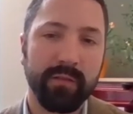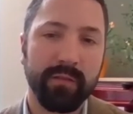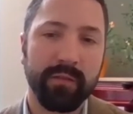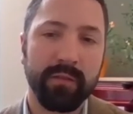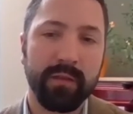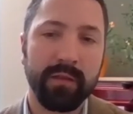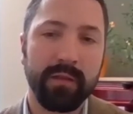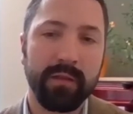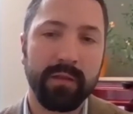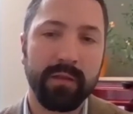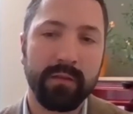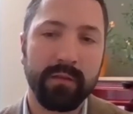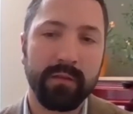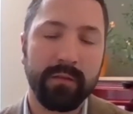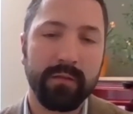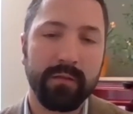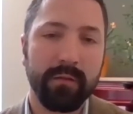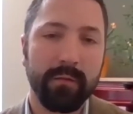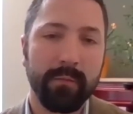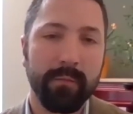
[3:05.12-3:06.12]
the
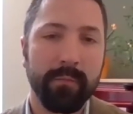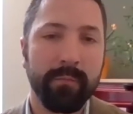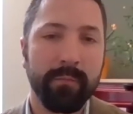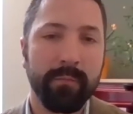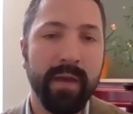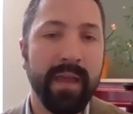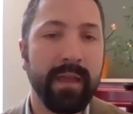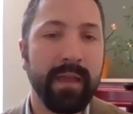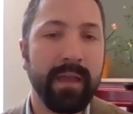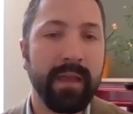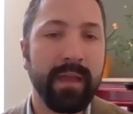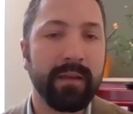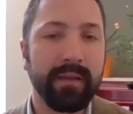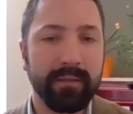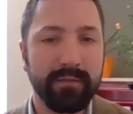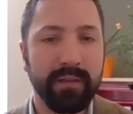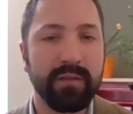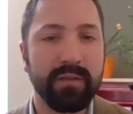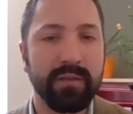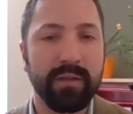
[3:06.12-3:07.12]
main
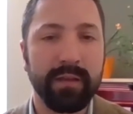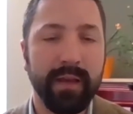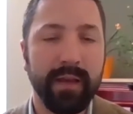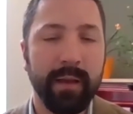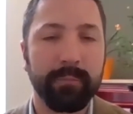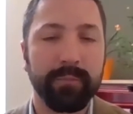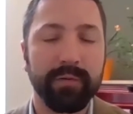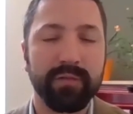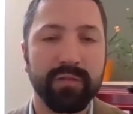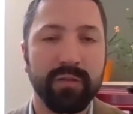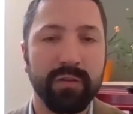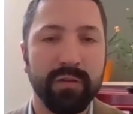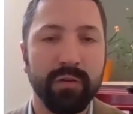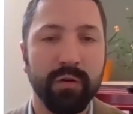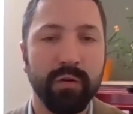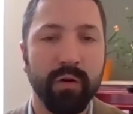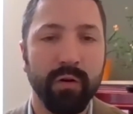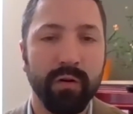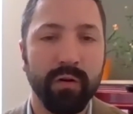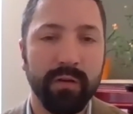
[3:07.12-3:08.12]
teaching campus in
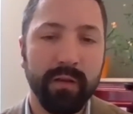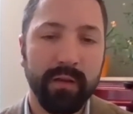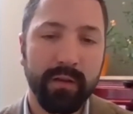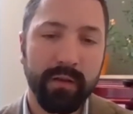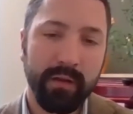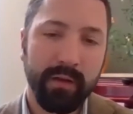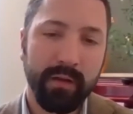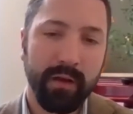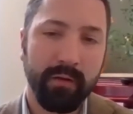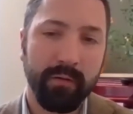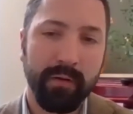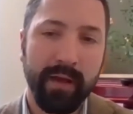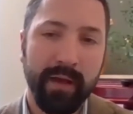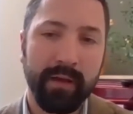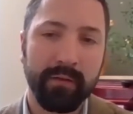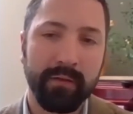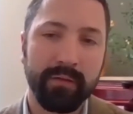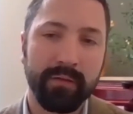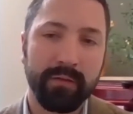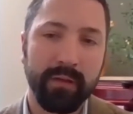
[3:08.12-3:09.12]
York
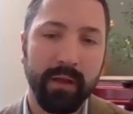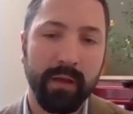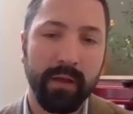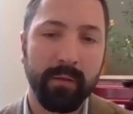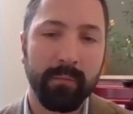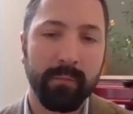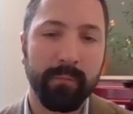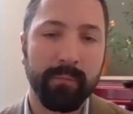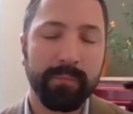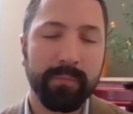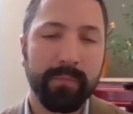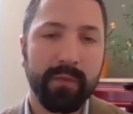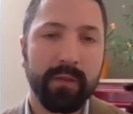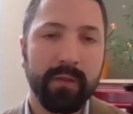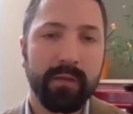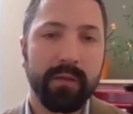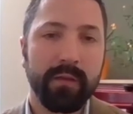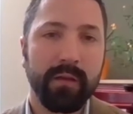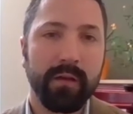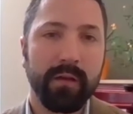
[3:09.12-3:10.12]
around
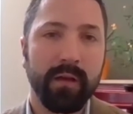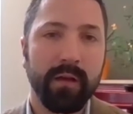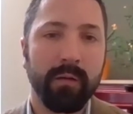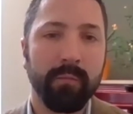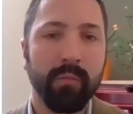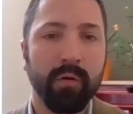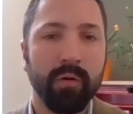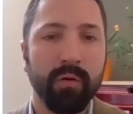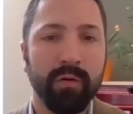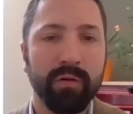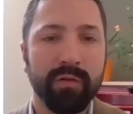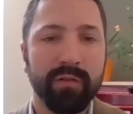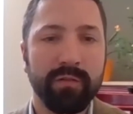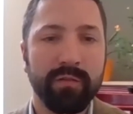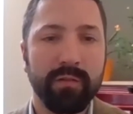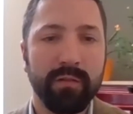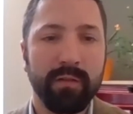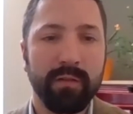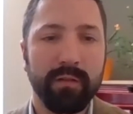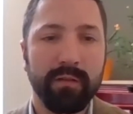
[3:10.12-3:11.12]
a more
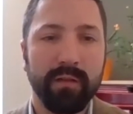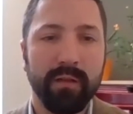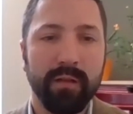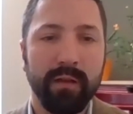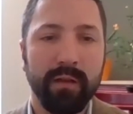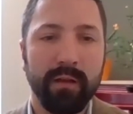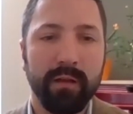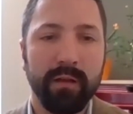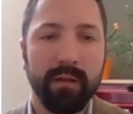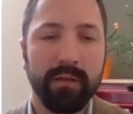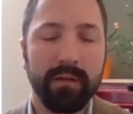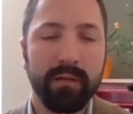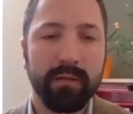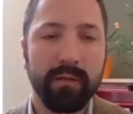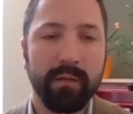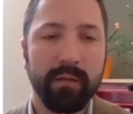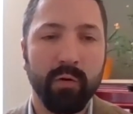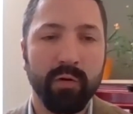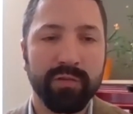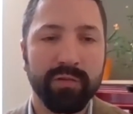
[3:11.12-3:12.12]

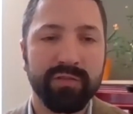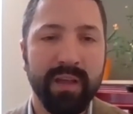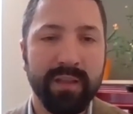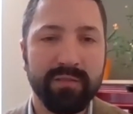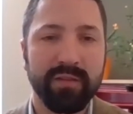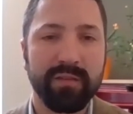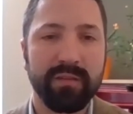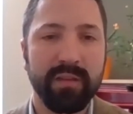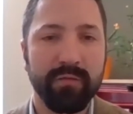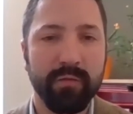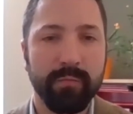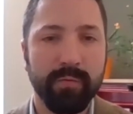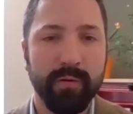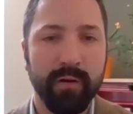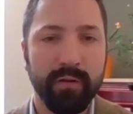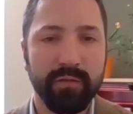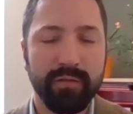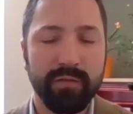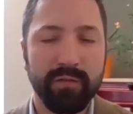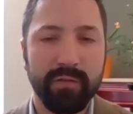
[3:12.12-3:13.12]
sensitive
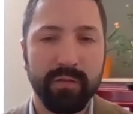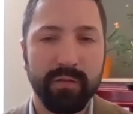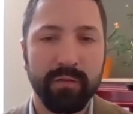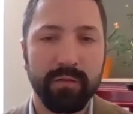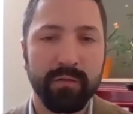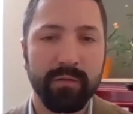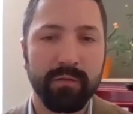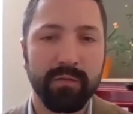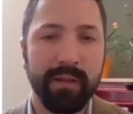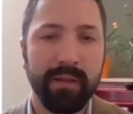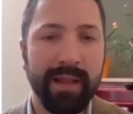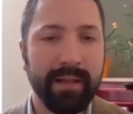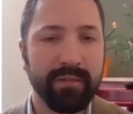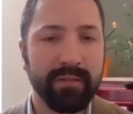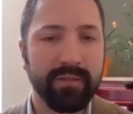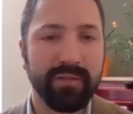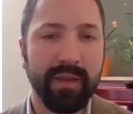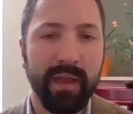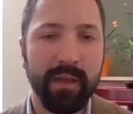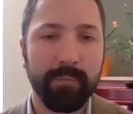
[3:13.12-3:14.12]
approach to
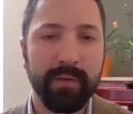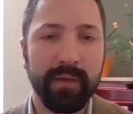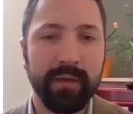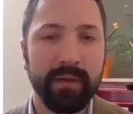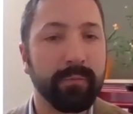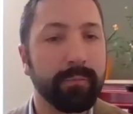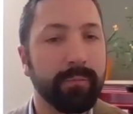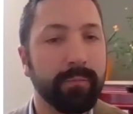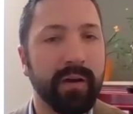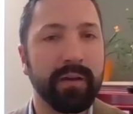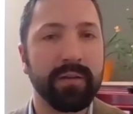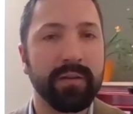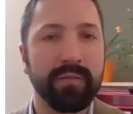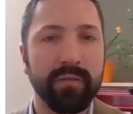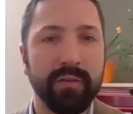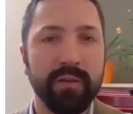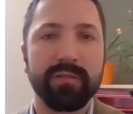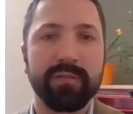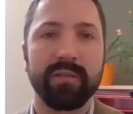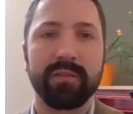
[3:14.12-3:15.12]
landscaping and
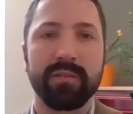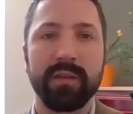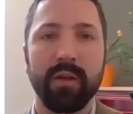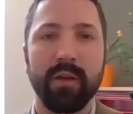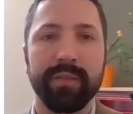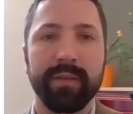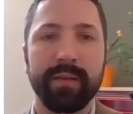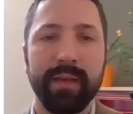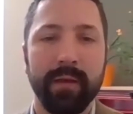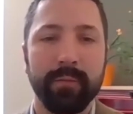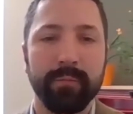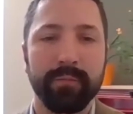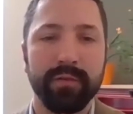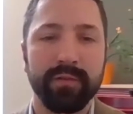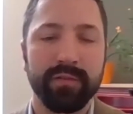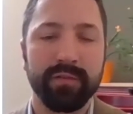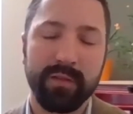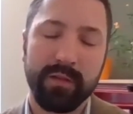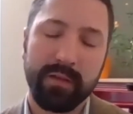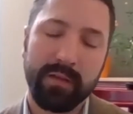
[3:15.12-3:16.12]
biodiversity on the
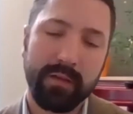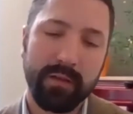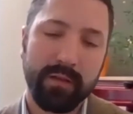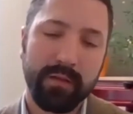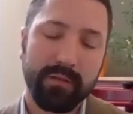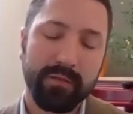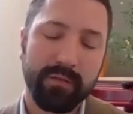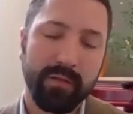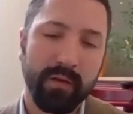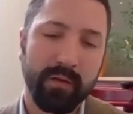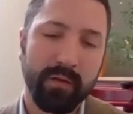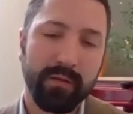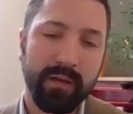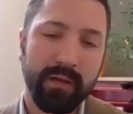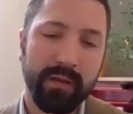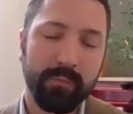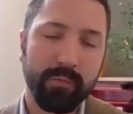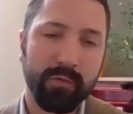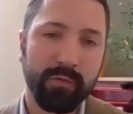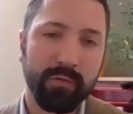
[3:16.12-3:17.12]
campus. So
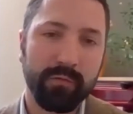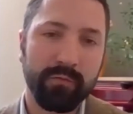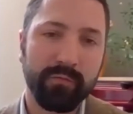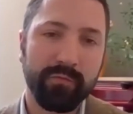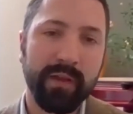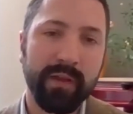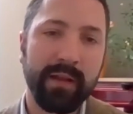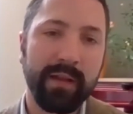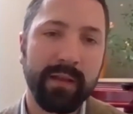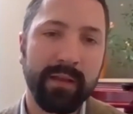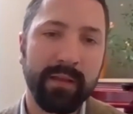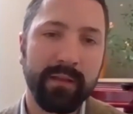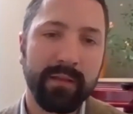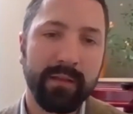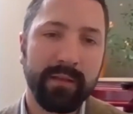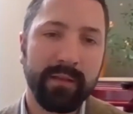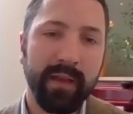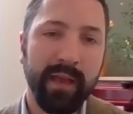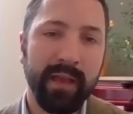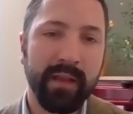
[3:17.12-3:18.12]
it will really
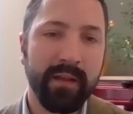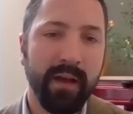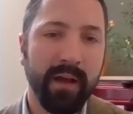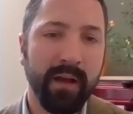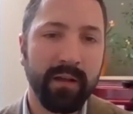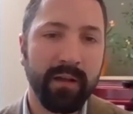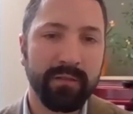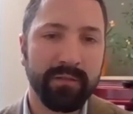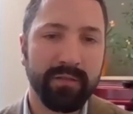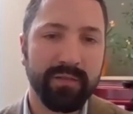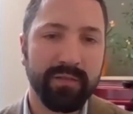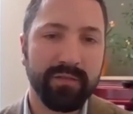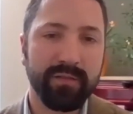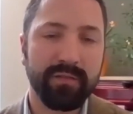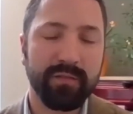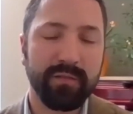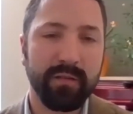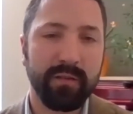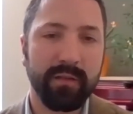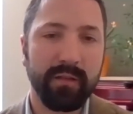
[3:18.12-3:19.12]

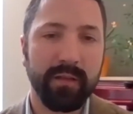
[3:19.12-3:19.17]
enhance